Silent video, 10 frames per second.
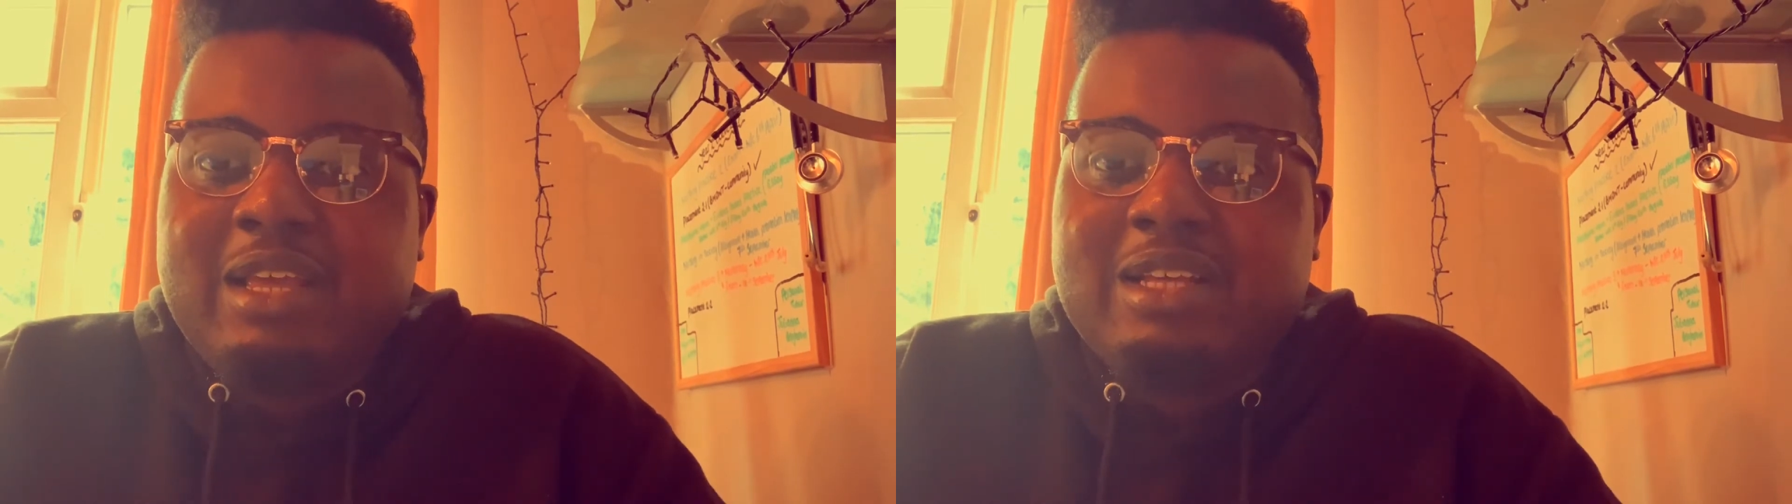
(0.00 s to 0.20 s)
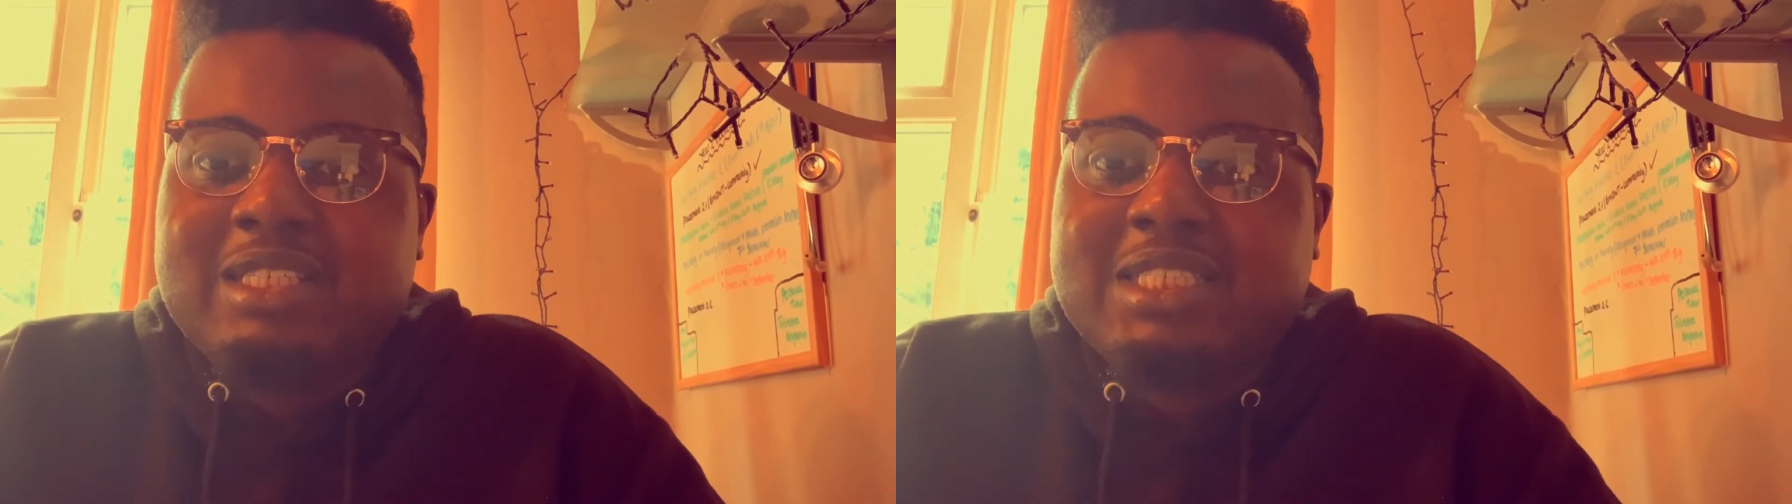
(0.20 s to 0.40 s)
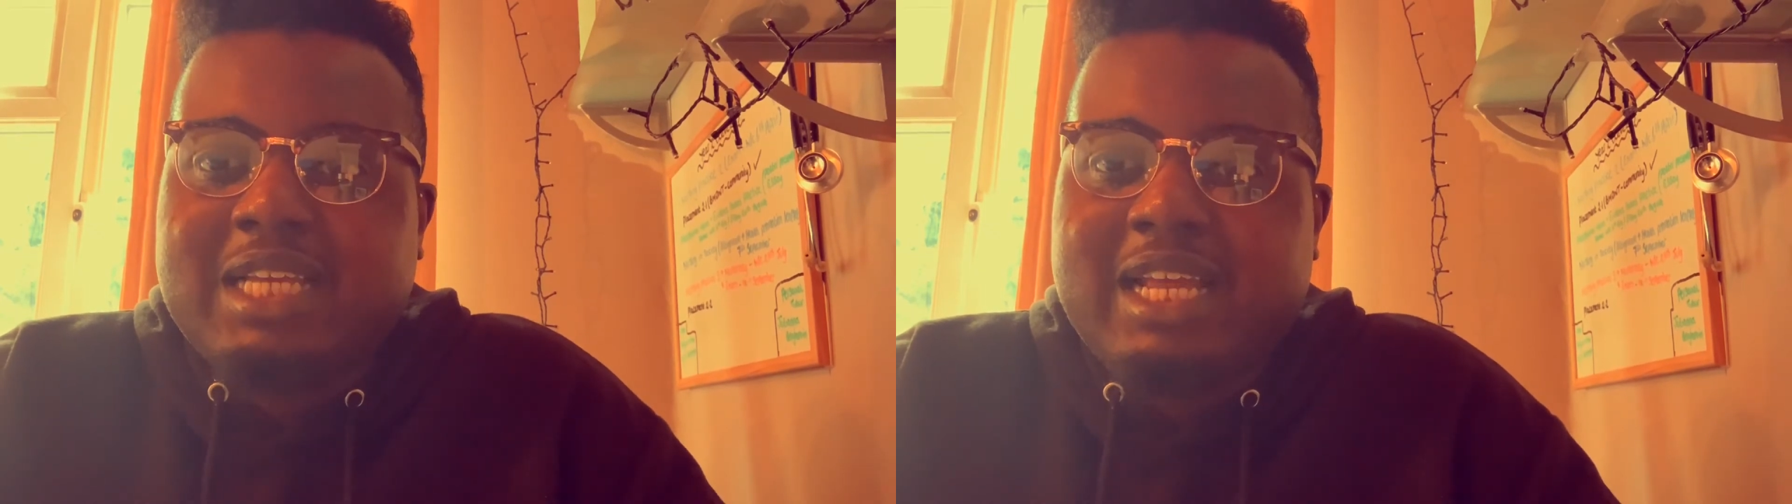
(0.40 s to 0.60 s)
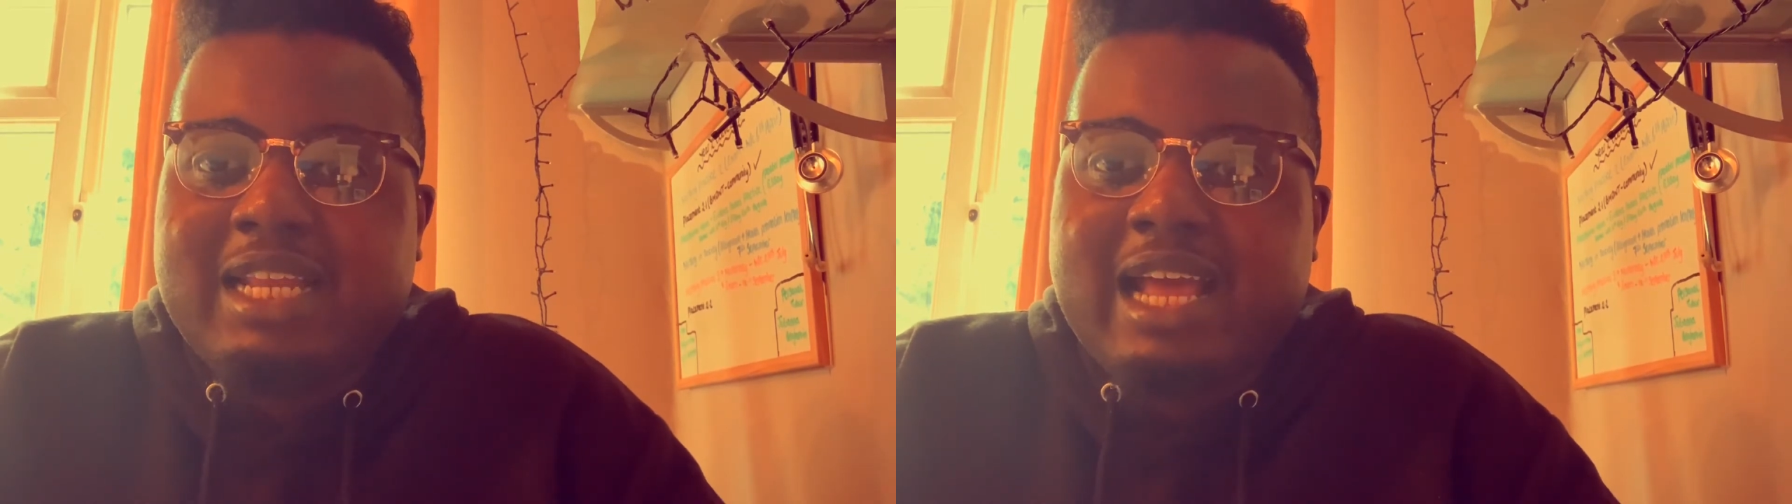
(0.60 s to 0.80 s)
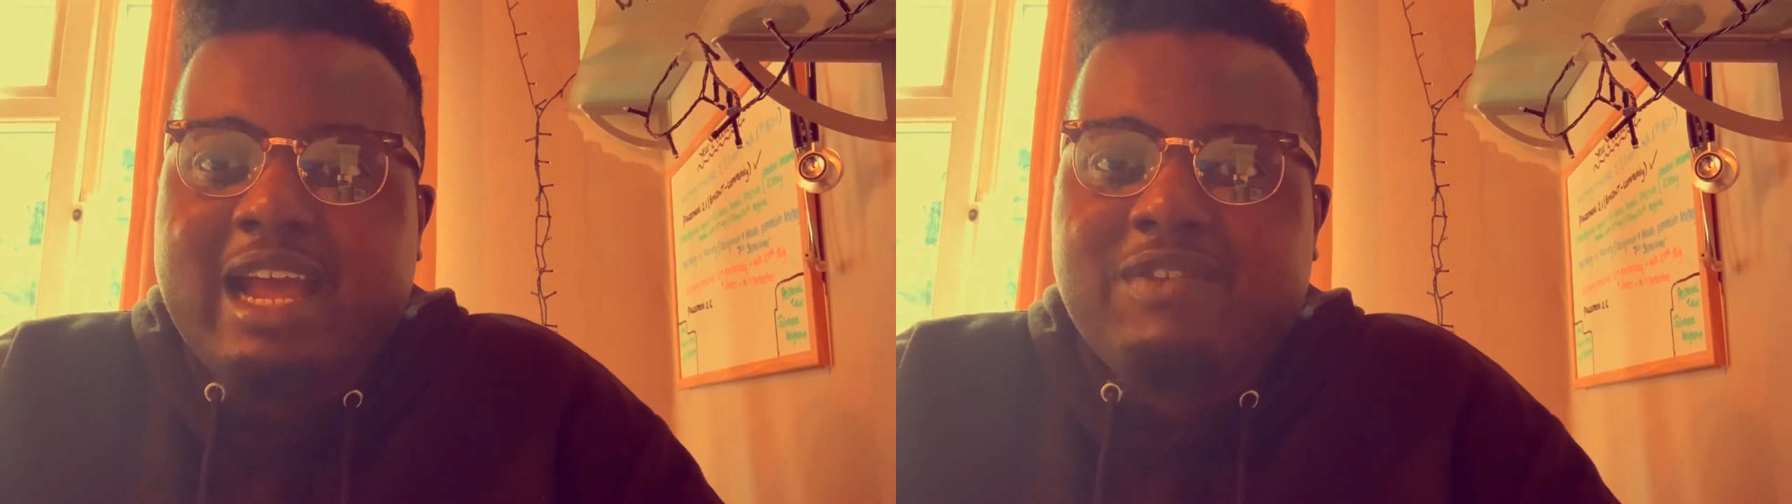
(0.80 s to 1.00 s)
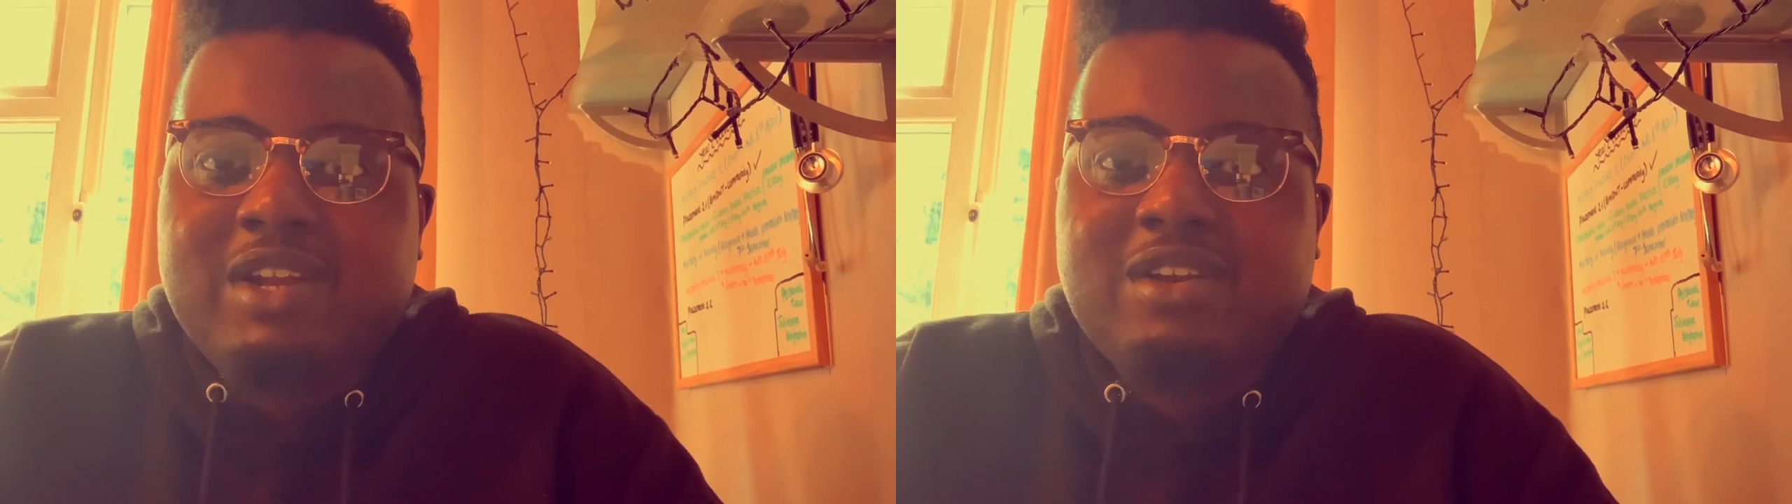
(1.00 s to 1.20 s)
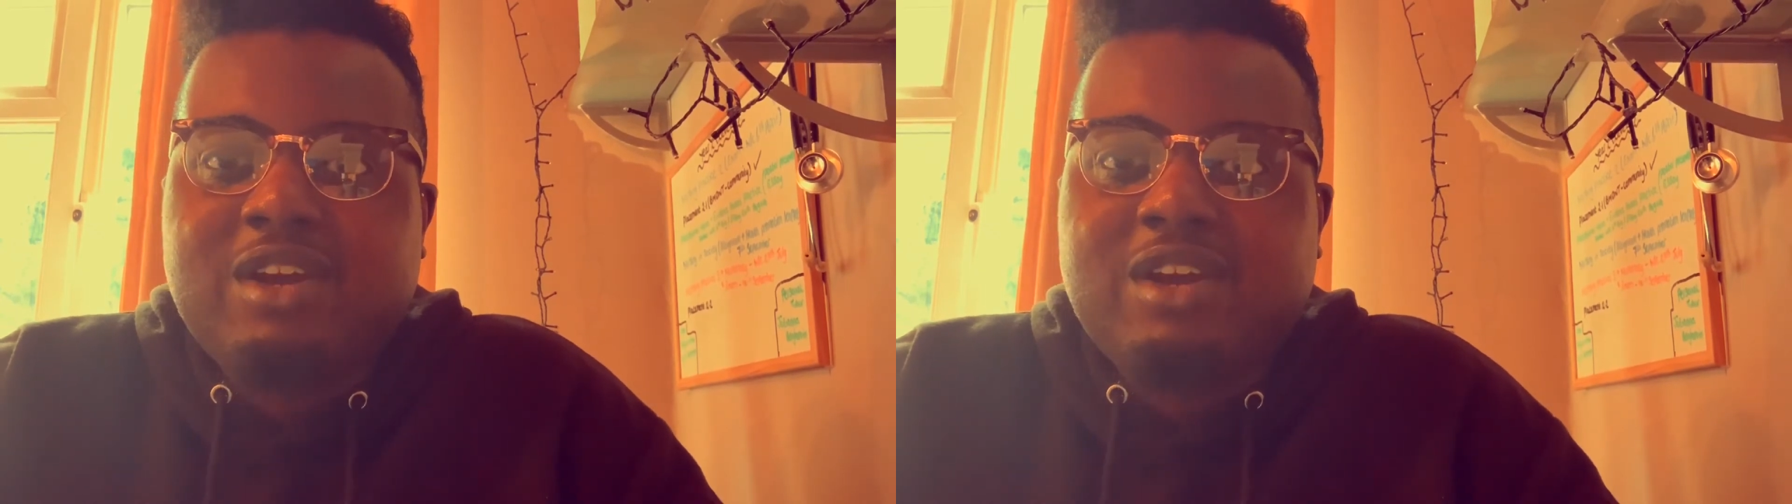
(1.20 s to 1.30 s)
sitting there and like,